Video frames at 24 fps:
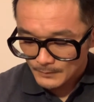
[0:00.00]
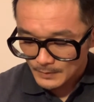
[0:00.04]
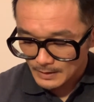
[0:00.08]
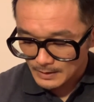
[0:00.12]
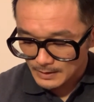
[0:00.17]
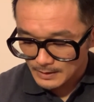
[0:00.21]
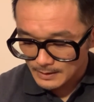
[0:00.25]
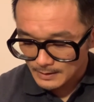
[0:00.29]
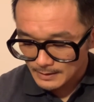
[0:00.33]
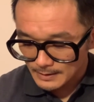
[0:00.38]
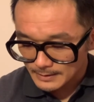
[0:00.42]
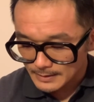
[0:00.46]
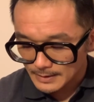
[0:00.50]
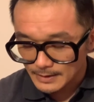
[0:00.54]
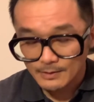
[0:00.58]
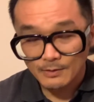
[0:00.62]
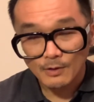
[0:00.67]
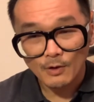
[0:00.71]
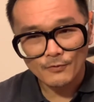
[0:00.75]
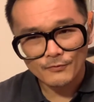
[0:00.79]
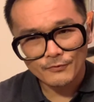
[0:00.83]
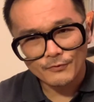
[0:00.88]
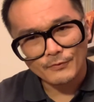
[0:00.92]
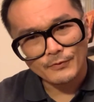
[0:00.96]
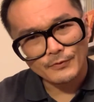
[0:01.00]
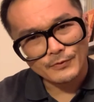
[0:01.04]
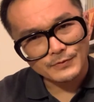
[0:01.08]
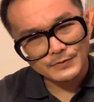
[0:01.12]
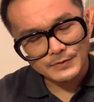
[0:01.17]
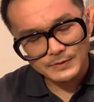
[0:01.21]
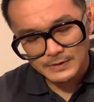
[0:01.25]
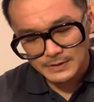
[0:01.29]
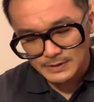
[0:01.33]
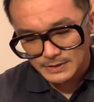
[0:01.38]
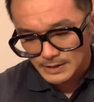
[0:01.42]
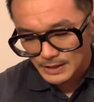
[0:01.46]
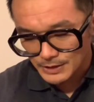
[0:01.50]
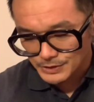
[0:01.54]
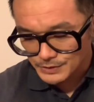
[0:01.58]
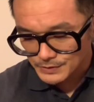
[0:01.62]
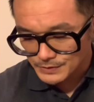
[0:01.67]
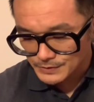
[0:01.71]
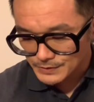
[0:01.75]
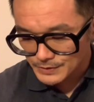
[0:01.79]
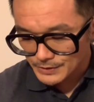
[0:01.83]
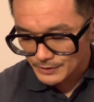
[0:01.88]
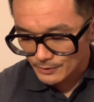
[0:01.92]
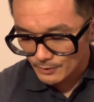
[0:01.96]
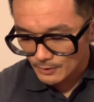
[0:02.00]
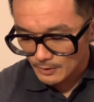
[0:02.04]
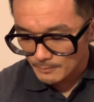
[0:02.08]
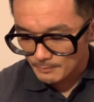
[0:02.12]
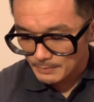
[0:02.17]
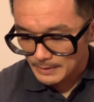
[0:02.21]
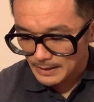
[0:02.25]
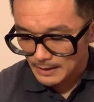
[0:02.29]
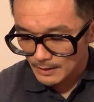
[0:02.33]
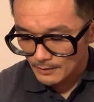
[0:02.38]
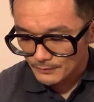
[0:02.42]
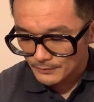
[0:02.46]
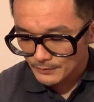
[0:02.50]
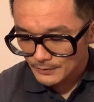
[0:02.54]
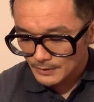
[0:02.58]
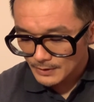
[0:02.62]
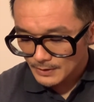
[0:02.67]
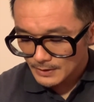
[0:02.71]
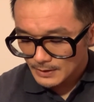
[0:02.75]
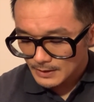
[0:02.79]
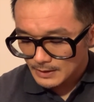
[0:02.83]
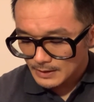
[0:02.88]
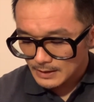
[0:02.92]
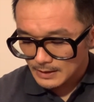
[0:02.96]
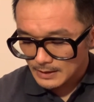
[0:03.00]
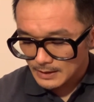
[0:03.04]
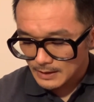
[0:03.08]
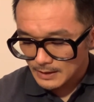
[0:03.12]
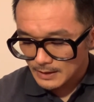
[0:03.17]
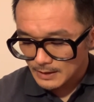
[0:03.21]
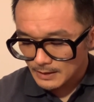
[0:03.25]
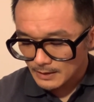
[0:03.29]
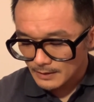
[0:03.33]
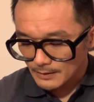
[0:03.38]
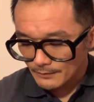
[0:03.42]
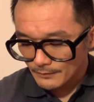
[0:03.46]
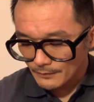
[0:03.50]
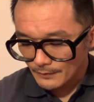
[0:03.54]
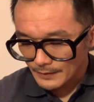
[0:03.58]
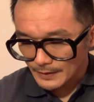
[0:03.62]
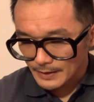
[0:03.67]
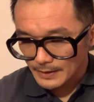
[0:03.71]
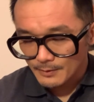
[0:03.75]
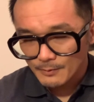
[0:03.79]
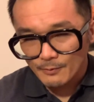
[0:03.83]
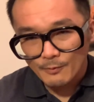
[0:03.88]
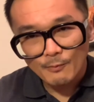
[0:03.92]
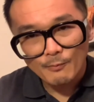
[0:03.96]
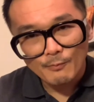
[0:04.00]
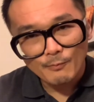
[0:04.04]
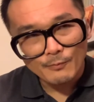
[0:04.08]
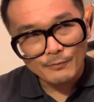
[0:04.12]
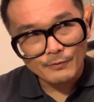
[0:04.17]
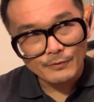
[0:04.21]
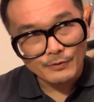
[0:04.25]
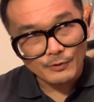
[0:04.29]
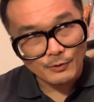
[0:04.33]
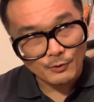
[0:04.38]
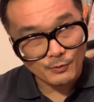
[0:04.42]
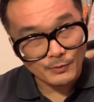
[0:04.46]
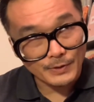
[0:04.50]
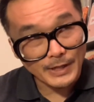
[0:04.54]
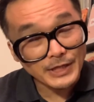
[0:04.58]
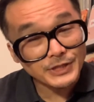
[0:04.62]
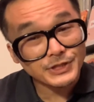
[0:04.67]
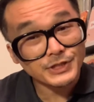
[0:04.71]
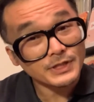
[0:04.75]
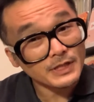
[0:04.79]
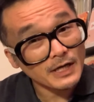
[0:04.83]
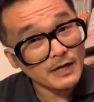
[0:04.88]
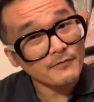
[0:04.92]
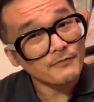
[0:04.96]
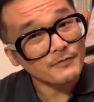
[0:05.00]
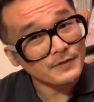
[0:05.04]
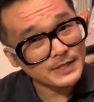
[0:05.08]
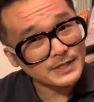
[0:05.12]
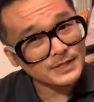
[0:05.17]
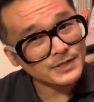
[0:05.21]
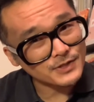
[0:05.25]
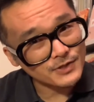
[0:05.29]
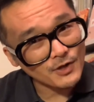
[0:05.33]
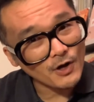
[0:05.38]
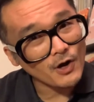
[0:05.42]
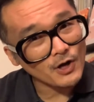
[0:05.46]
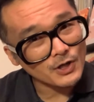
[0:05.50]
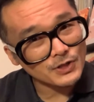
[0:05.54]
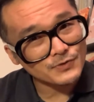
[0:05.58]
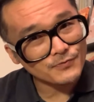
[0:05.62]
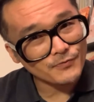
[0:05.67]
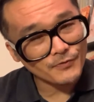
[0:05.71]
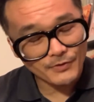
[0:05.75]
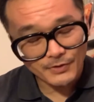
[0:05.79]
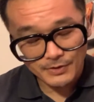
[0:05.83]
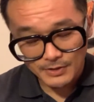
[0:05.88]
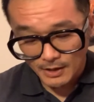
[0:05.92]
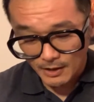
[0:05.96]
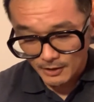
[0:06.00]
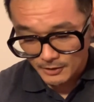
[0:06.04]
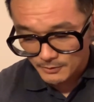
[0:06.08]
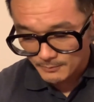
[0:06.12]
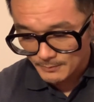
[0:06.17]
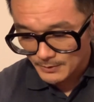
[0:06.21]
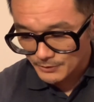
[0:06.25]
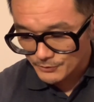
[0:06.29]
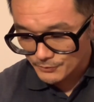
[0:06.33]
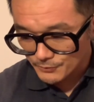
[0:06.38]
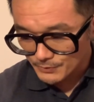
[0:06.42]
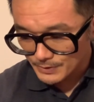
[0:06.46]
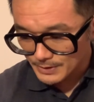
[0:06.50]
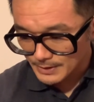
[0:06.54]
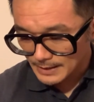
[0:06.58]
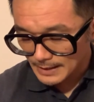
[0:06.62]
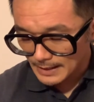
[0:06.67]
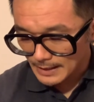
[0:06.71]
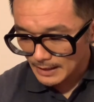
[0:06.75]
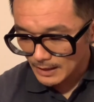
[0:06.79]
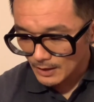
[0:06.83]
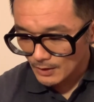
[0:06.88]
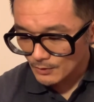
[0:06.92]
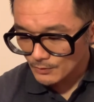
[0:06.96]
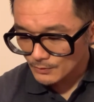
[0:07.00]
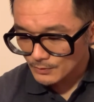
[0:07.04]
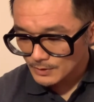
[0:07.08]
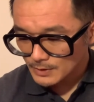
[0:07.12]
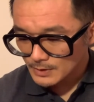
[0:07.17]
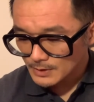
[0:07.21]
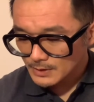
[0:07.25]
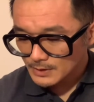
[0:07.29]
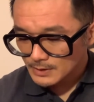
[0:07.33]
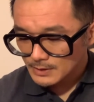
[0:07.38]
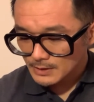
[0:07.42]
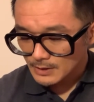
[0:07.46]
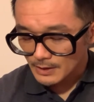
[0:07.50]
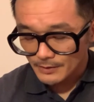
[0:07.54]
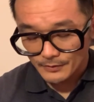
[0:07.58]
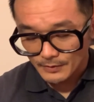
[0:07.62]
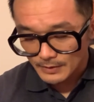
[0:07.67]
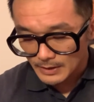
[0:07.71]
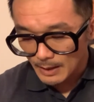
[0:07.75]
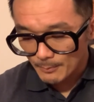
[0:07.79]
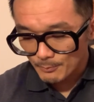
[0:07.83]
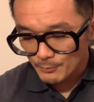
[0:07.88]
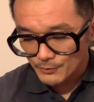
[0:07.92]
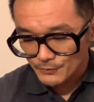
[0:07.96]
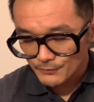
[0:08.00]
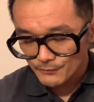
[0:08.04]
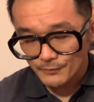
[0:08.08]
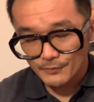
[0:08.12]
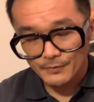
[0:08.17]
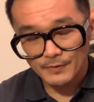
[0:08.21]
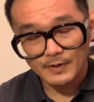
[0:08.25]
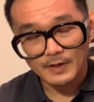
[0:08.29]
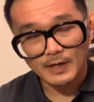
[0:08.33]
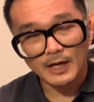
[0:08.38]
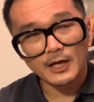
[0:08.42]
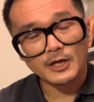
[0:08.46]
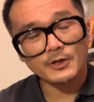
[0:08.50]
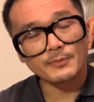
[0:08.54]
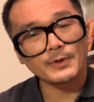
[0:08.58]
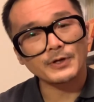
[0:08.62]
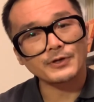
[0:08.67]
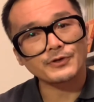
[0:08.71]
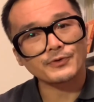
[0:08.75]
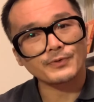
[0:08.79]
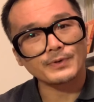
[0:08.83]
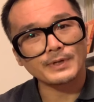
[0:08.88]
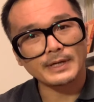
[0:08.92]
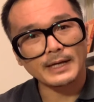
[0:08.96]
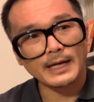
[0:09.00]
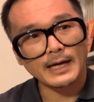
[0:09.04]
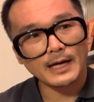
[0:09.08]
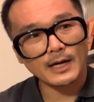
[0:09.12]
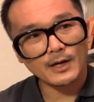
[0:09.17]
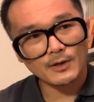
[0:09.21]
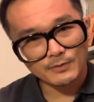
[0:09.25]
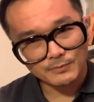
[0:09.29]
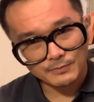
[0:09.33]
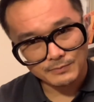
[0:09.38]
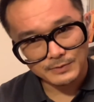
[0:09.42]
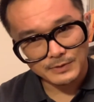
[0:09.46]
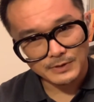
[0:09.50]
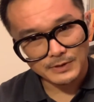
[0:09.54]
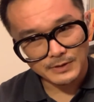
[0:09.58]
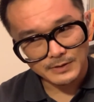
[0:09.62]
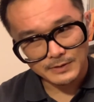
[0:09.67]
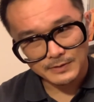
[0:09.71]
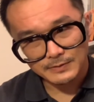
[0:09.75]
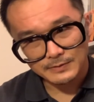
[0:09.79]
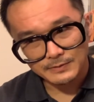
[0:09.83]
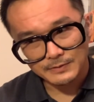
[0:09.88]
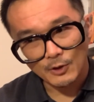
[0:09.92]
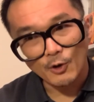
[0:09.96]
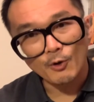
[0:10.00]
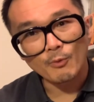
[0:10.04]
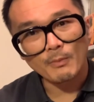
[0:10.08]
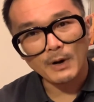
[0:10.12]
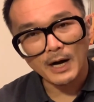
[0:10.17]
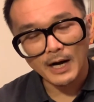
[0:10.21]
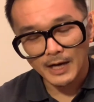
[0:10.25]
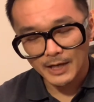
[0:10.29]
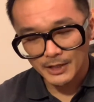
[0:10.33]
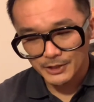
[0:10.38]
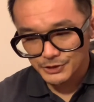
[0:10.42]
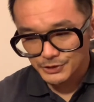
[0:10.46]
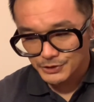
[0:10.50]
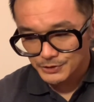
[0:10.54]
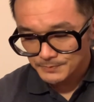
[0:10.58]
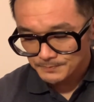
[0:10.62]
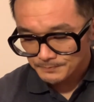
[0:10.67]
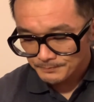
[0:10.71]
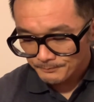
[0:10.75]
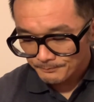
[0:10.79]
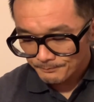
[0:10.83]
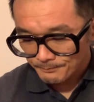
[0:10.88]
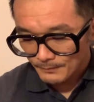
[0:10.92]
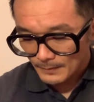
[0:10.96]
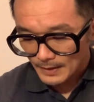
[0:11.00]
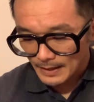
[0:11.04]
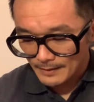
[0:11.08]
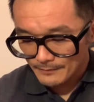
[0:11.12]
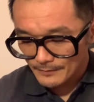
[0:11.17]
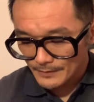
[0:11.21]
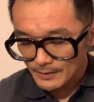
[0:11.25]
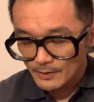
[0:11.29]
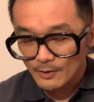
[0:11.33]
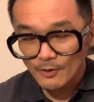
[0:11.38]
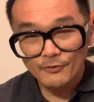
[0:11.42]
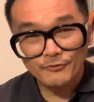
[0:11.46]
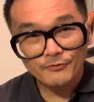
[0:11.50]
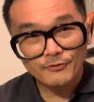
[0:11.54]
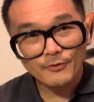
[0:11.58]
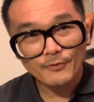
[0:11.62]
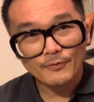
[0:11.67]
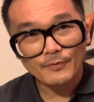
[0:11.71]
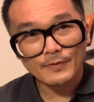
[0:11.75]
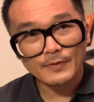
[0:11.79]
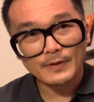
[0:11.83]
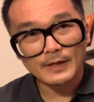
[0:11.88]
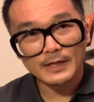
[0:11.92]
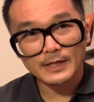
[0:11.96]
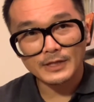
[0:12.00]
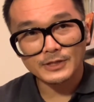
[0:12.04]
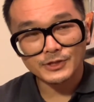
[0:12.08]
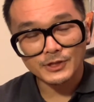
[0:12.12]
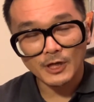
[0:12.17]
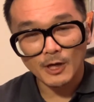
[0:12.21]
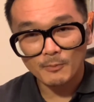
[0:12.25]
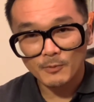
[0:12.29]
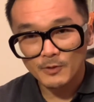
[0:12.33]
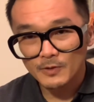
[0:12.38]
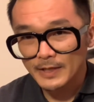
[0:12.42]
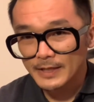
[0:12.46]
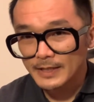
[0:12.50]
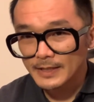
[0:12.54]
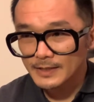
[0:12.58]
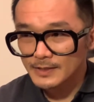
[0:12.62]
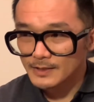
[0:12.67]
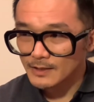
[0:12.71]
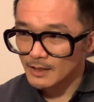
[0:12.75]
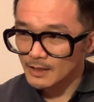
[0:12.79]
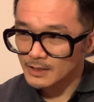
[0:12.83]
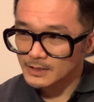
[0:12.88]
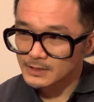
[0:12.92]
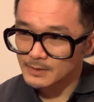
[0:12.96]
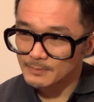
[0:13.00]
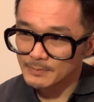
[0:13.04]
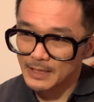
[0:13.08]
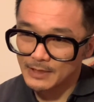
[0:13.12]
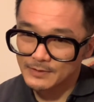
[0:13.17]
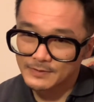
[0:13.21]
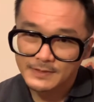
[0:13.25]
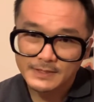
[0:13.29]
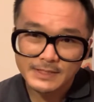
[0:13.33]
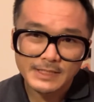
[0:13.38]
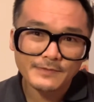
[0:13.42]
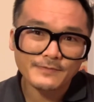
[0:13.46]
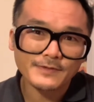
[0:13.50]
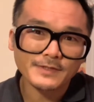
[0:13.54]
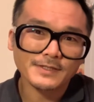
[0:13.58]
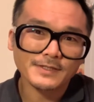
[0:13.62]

And then also there's discussions here about the creation of the songs for the Documentary Now, the numbers for the Documentary Now homage. And then also John Mulaney talks about Stephen